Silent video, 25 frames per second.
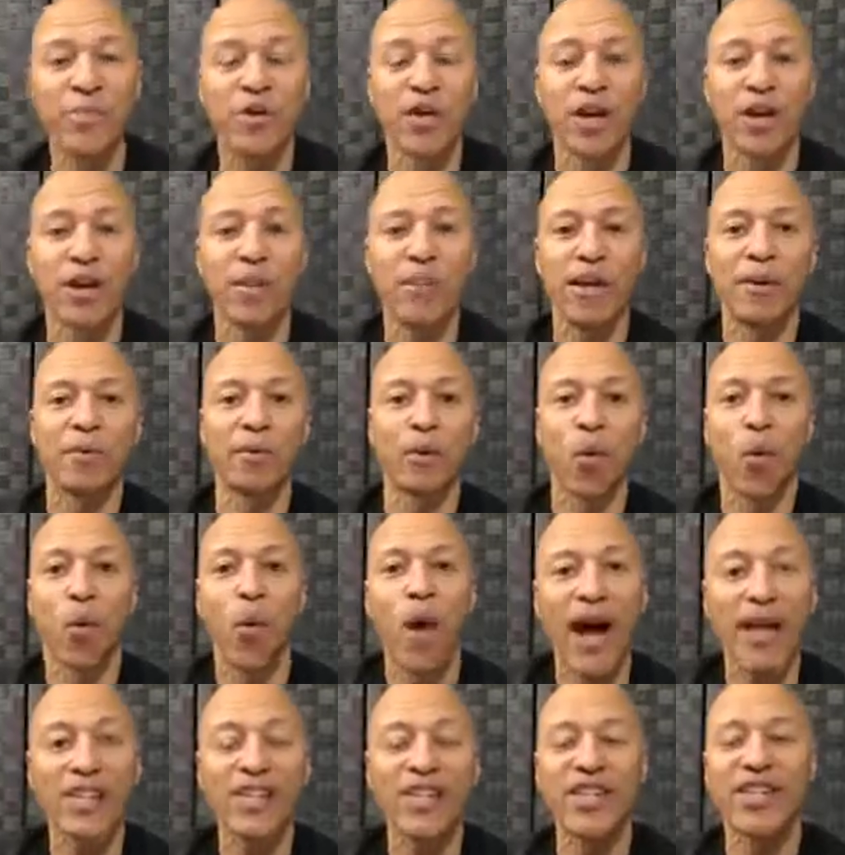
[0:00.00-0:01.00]
You're going to be able to
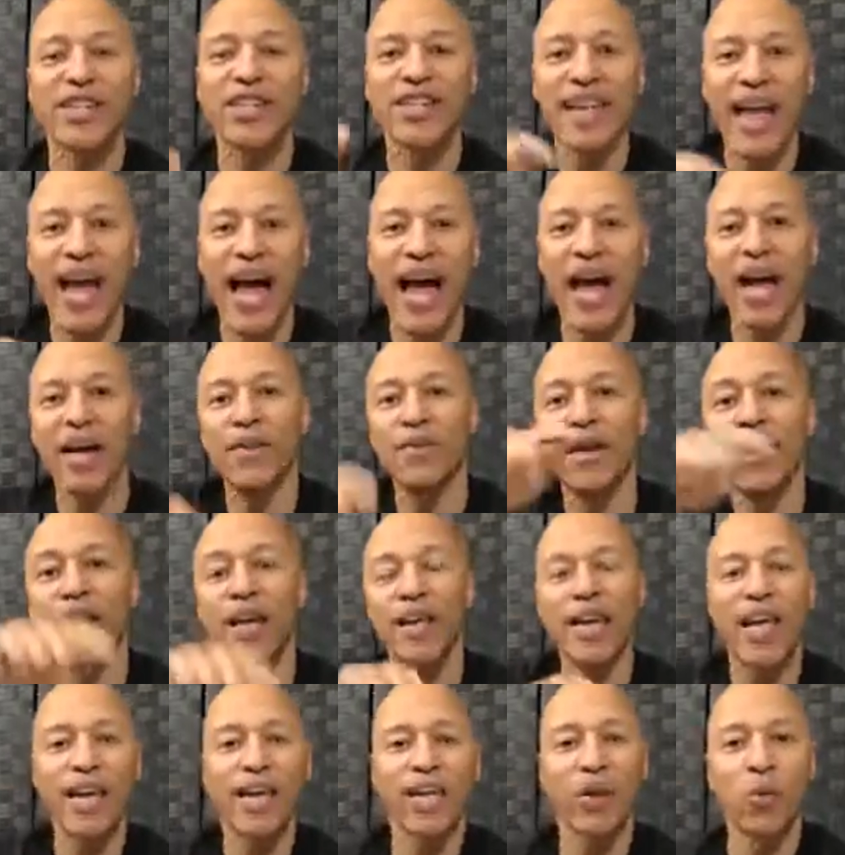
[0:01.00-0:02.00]
watch it live
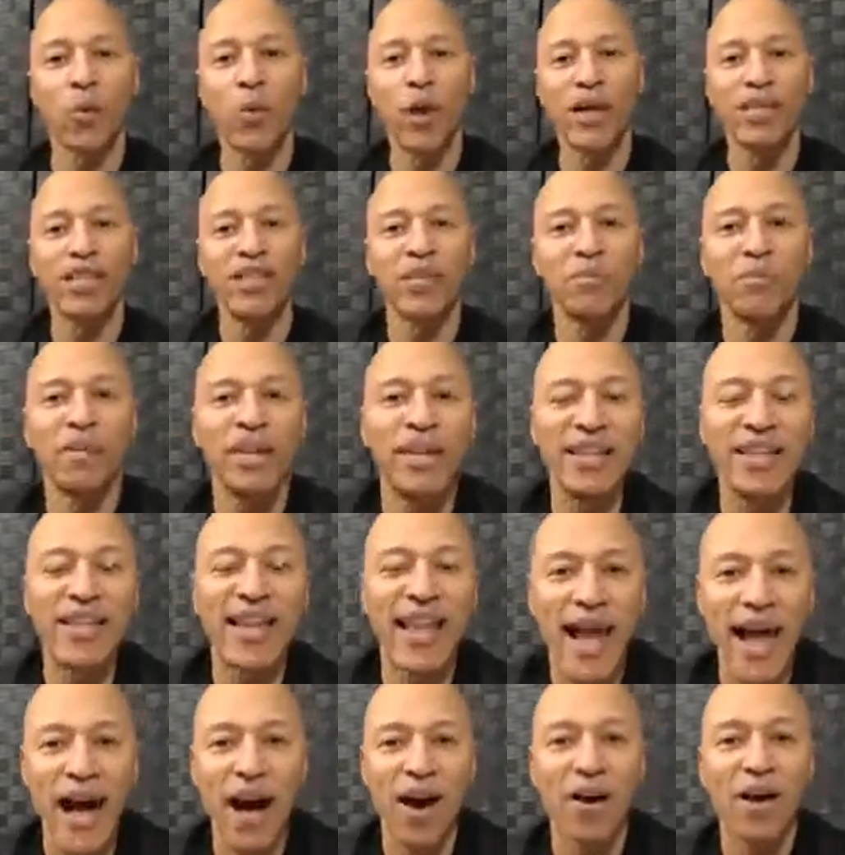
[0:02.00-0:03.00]
like you're watching me
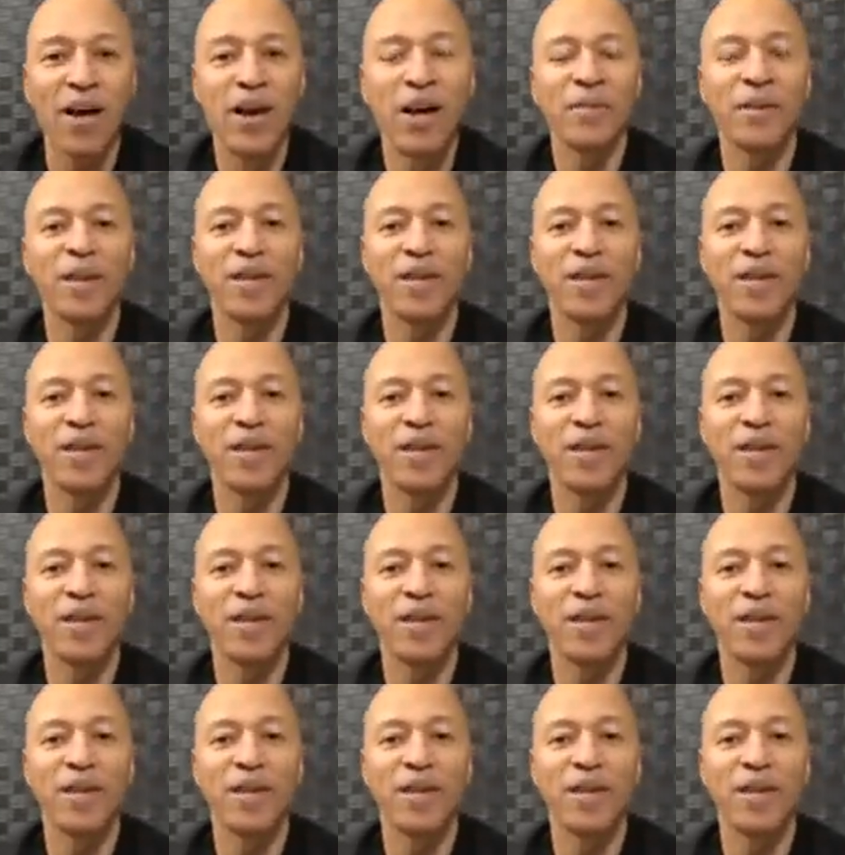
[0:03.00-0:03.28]
now,